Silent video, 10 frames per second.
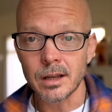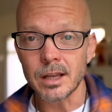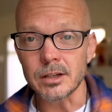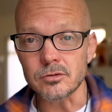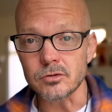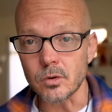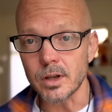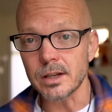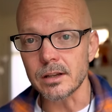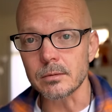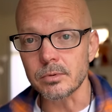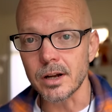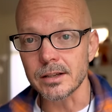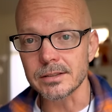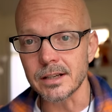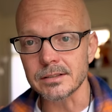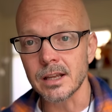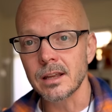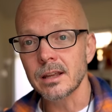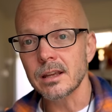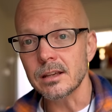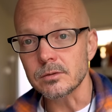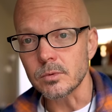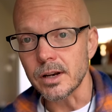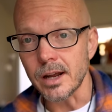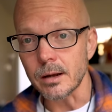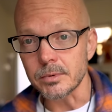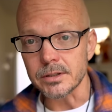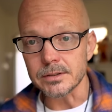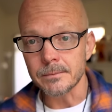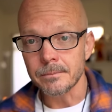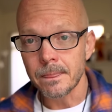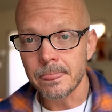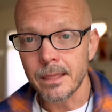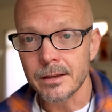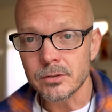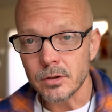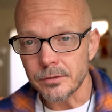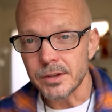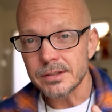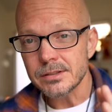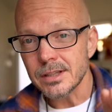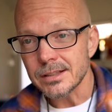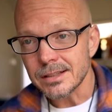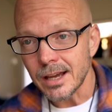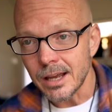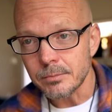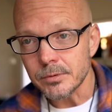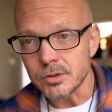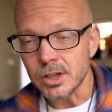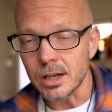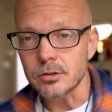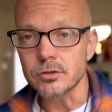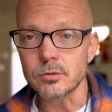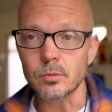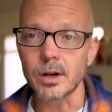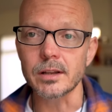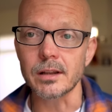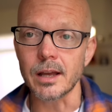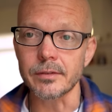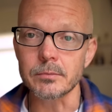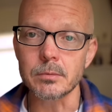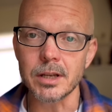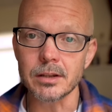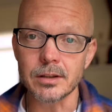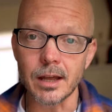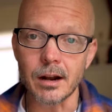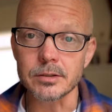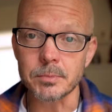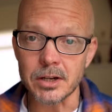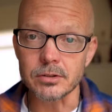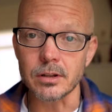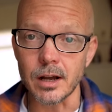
and enjoy it in the process is what happens. So if this is the type of change you want in life, I'm going to make you that a special